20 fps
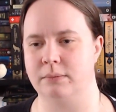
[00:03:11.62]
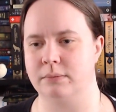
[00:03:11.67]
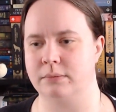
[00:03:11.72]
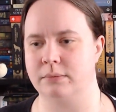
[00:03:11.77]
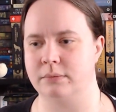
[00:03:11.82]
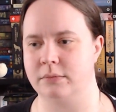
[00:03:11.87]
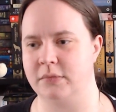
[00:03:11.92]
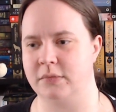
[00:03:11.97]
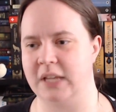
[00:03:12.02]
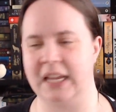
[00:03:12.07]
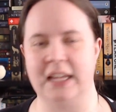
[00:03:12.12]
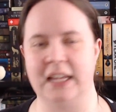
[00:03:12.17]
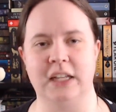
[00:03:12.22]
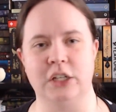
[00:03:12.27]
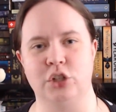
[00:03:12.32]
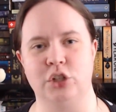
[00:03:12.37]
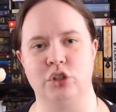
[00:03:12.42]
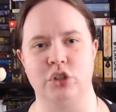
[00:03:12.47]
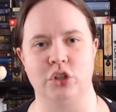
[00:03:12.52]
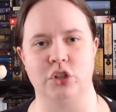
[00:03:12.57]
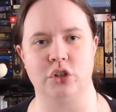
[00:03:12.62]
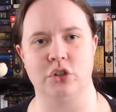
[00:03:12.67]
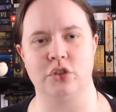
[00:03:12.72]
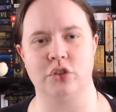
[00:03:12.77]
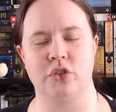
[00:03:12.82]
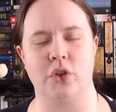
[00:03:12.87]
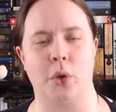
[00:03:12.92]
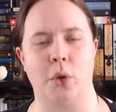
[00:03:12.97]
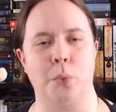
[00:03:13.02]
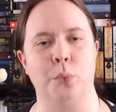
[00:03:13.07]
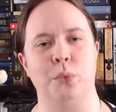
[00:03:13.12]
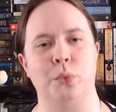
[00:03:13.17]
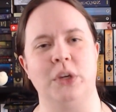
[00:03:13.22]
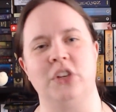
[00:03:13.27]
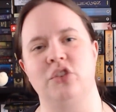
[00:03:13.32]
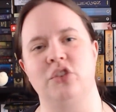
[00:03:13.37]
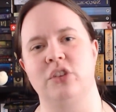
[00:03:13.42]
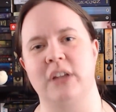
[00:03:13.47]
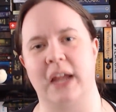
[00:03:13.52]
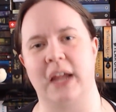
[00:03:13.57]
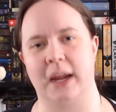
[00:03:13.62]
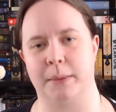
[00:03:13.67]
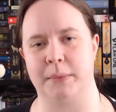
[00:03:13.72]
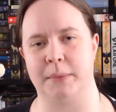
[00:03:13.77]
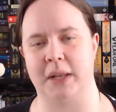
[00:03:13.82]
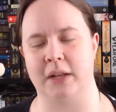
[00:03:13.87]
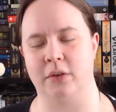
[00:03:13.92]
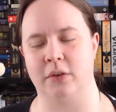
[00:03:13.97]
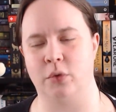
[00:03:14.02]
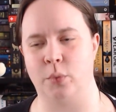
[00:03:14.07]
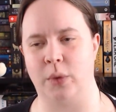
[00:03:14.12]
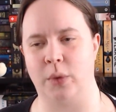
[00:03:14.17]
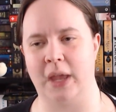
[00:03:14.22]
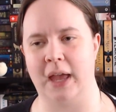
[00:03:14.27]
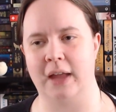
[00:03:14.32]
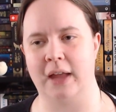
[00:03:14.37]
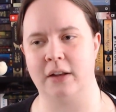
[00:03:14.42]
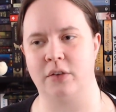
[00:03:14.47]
taking turns on which timelines we had.